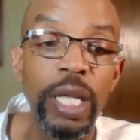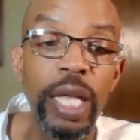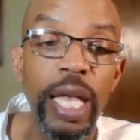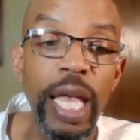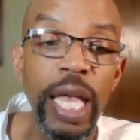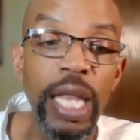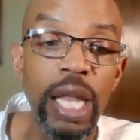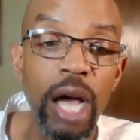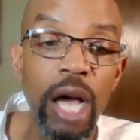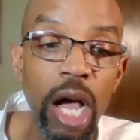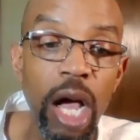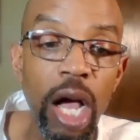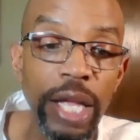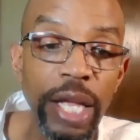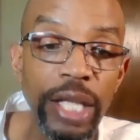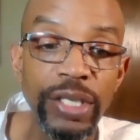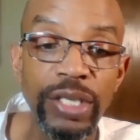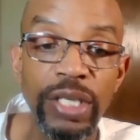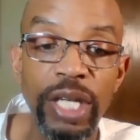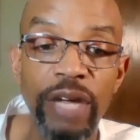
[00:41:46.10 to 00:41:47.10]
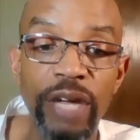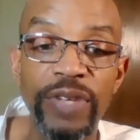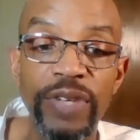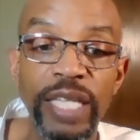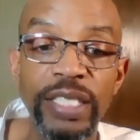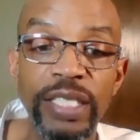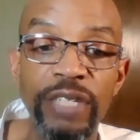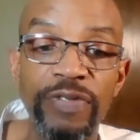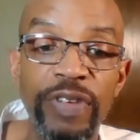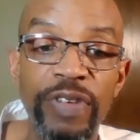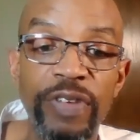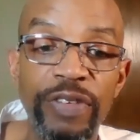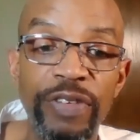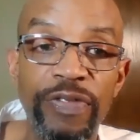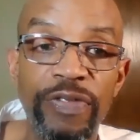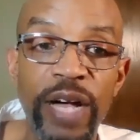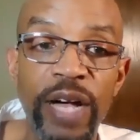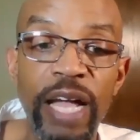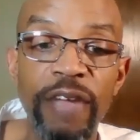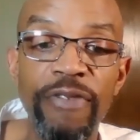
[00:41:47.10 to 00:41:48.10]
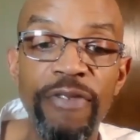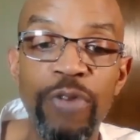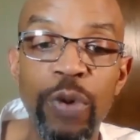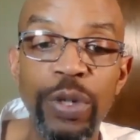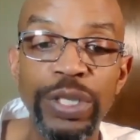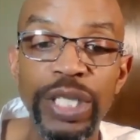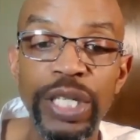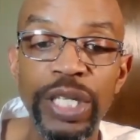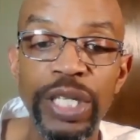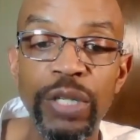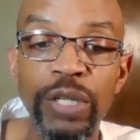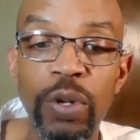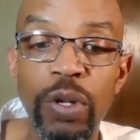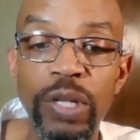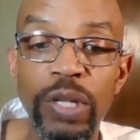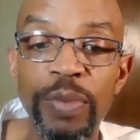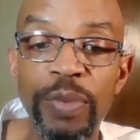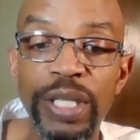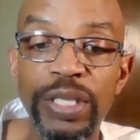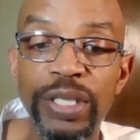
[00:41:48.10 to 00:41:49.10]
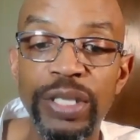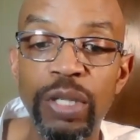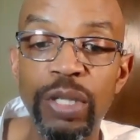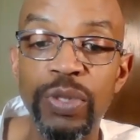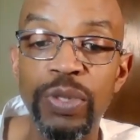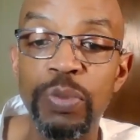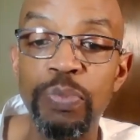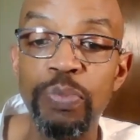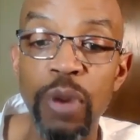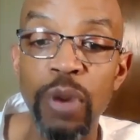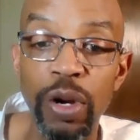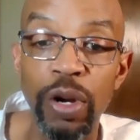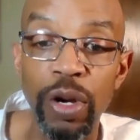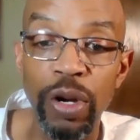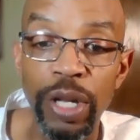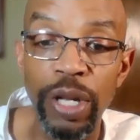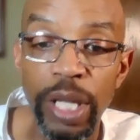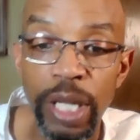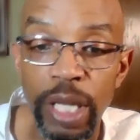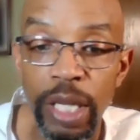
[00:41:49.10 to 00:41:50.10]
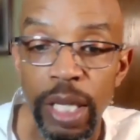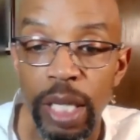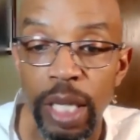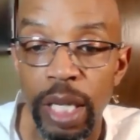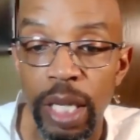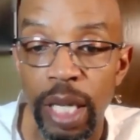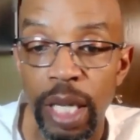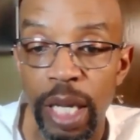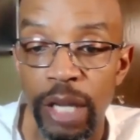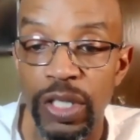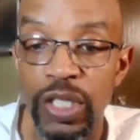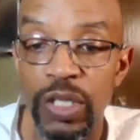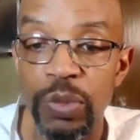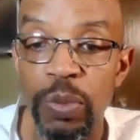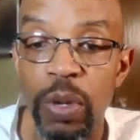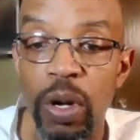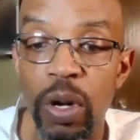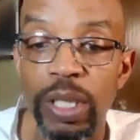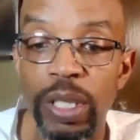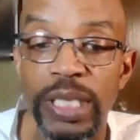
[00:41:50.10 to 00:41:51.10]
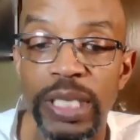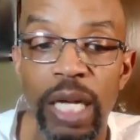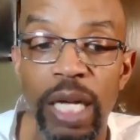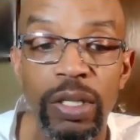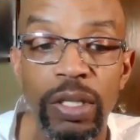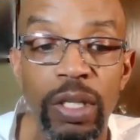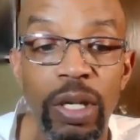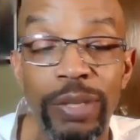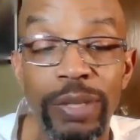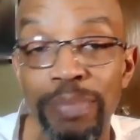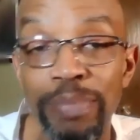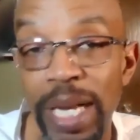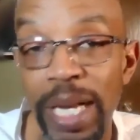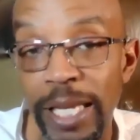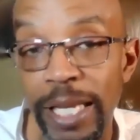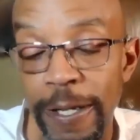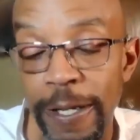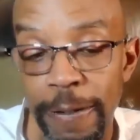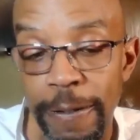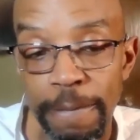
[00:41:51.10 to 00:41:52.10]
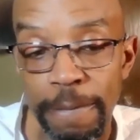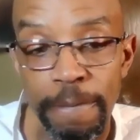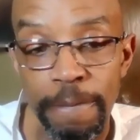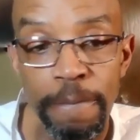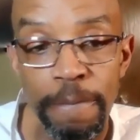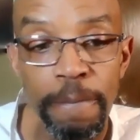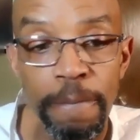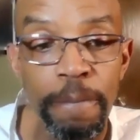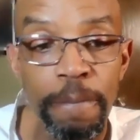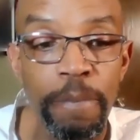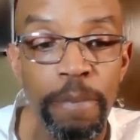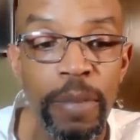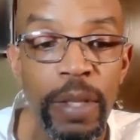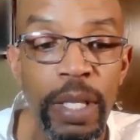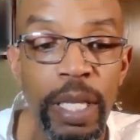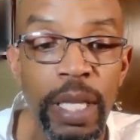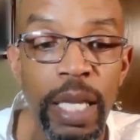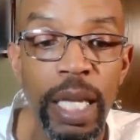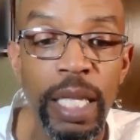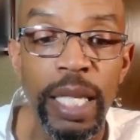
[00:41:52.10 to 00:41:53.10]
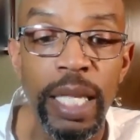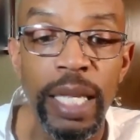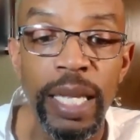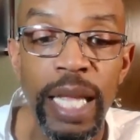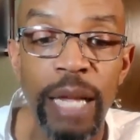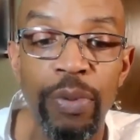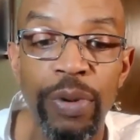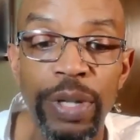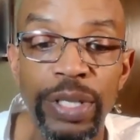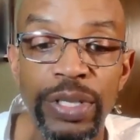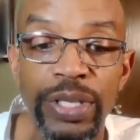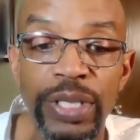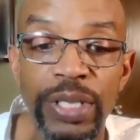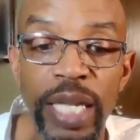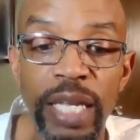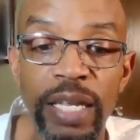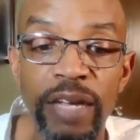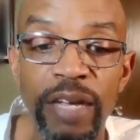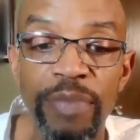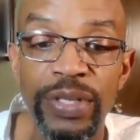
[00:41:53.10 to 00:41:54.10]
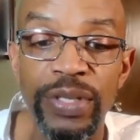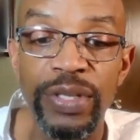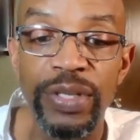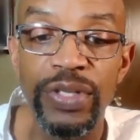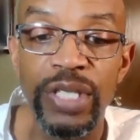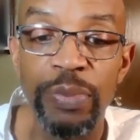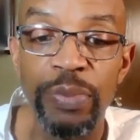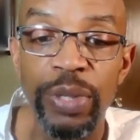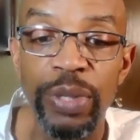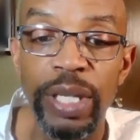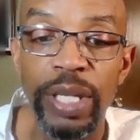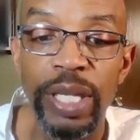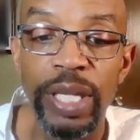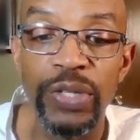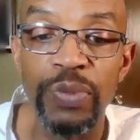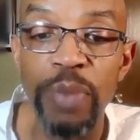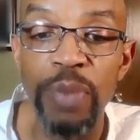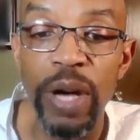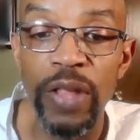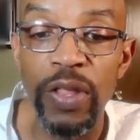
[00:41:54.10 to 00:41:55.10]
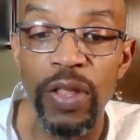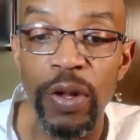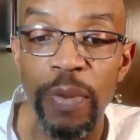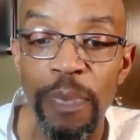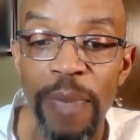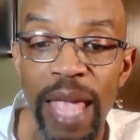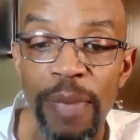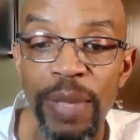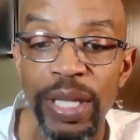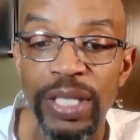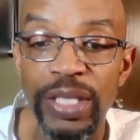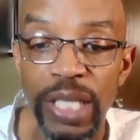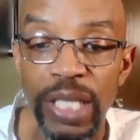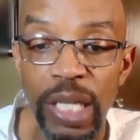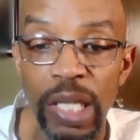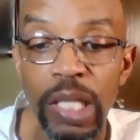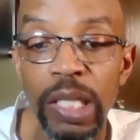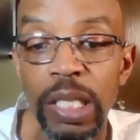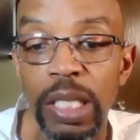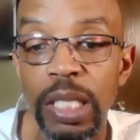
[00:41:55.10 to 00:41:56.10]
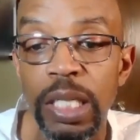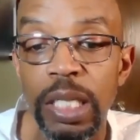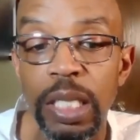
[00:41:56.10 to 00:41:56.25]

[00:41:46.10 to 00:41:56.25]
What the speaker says: In August of 1955, 14-year-old Emmett Till was murdered in a small town called Money in the neighboring state of Mississippi. His mother, Mamie Till,